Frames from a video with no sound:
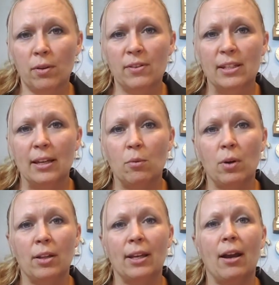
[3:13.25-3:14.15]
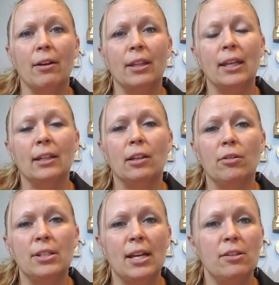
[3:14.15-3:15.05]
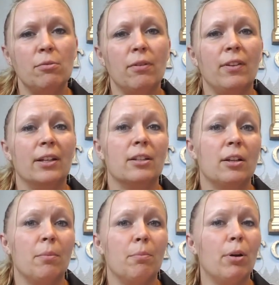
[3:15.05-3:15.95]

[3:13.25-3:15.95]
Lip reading: we've seen where the calculated load test reflected a